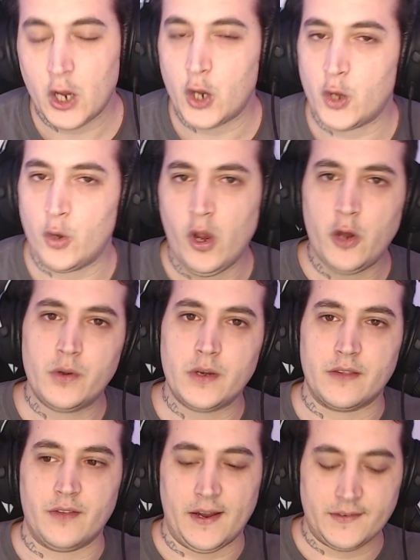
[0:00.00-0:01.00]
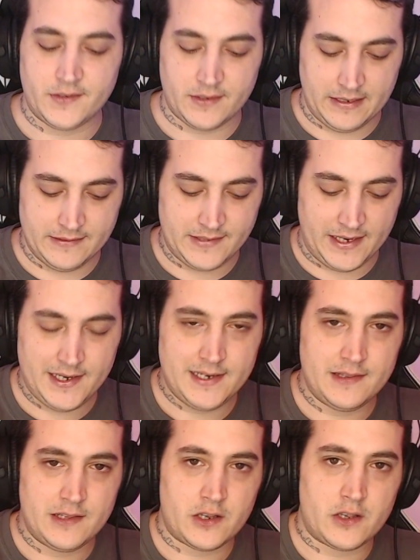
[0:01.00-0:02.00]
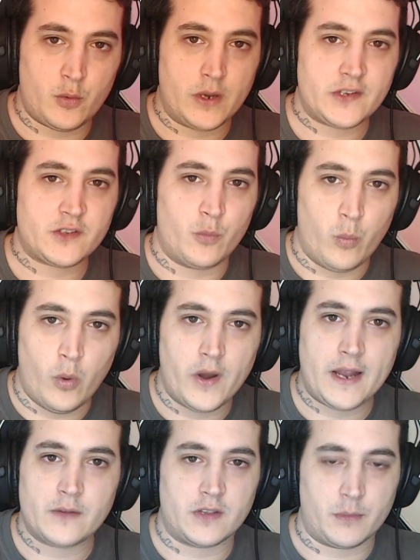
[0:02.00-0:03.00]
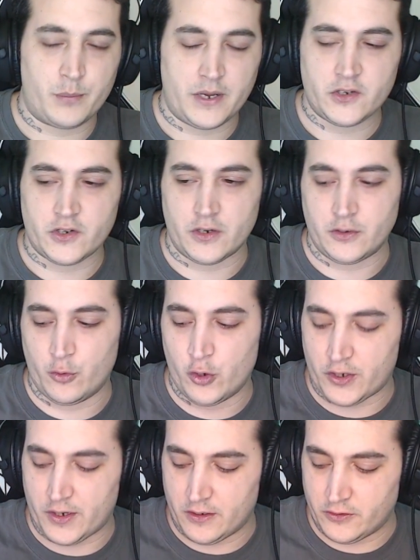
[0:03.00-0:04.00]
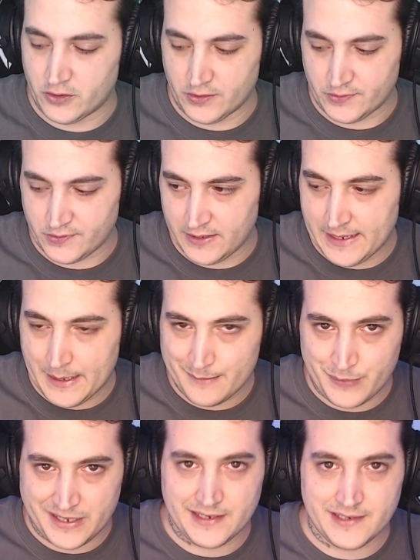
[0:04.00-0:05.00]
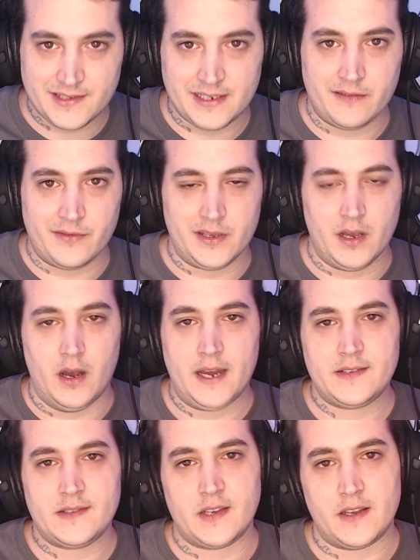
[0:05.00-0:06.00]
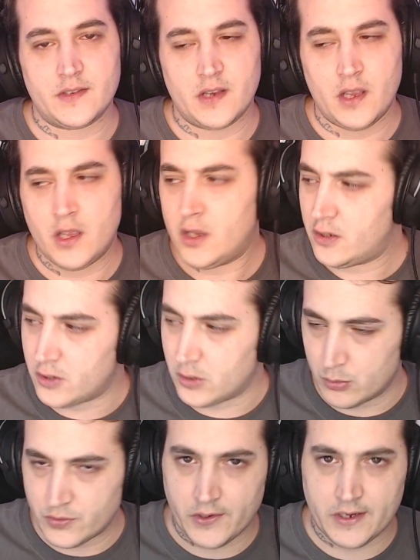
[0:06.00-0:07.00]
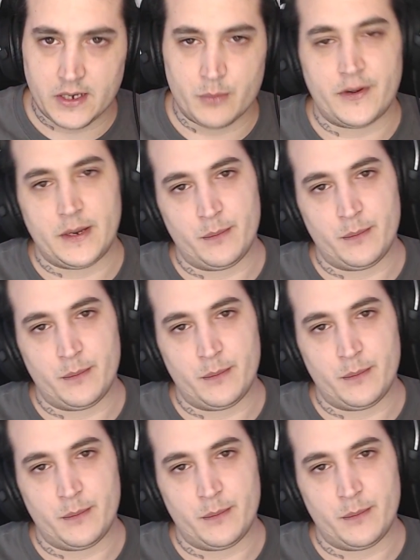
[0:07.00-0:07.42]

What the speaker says: Not only that, taking the Quest 1 out of the picture and you're looking at just PC VR headsets, you also need a pretty